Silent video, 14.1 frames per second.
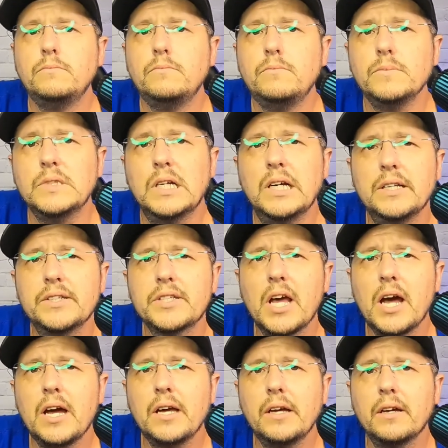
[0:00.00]
And this
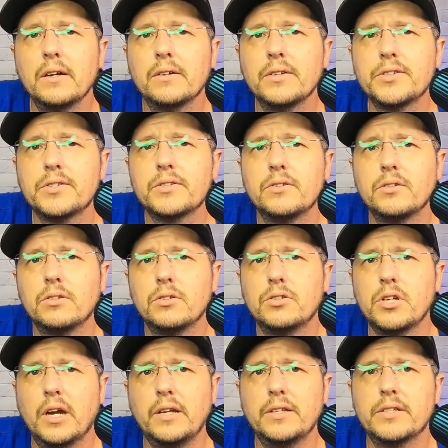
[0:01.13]

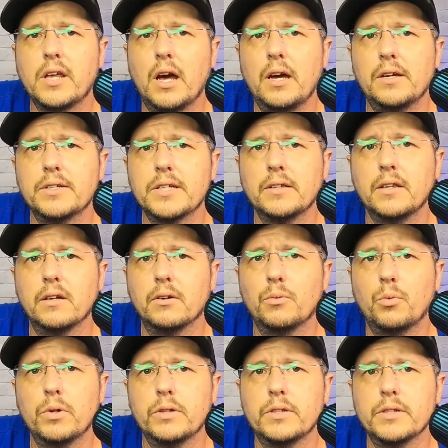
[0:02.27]
Chinese guy is out there
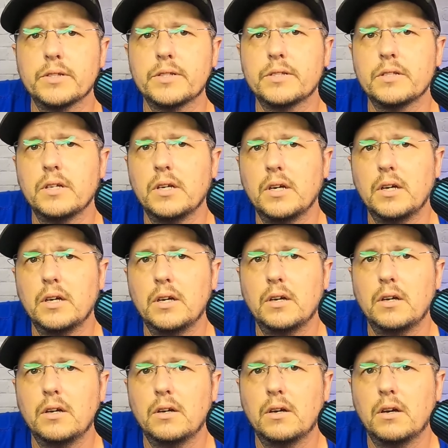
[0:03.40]
with this
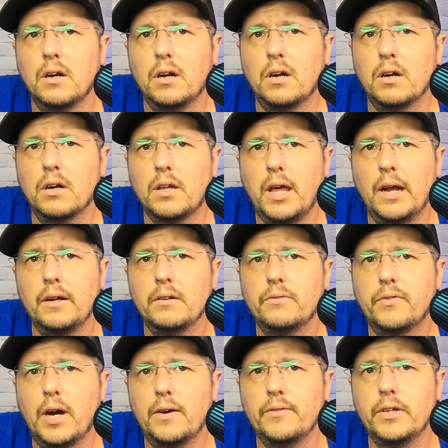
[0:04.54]
Canon
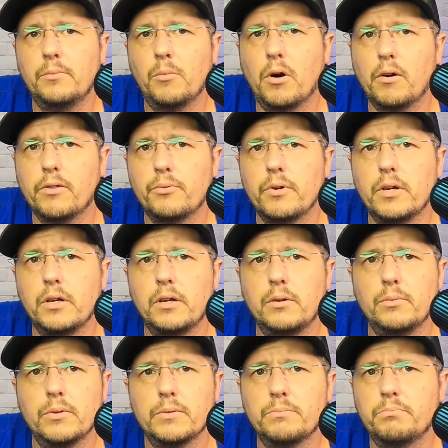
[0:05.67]
5D Mark
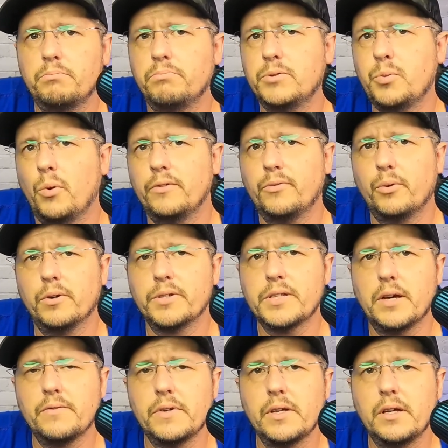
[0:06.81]
III
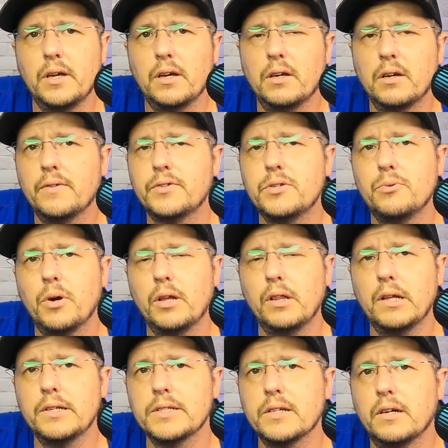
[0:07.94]
24-70 f2.8 lens
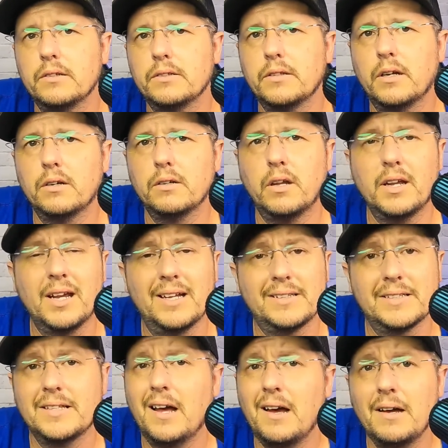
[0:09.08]
on there, and like at the
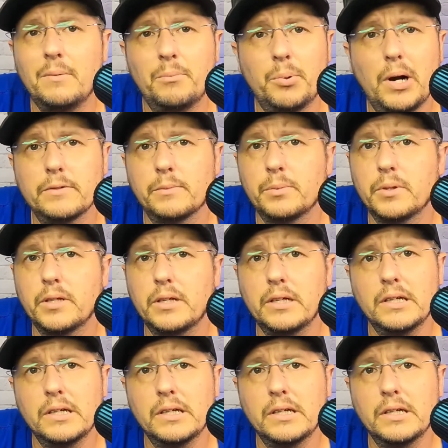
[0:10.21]
time probably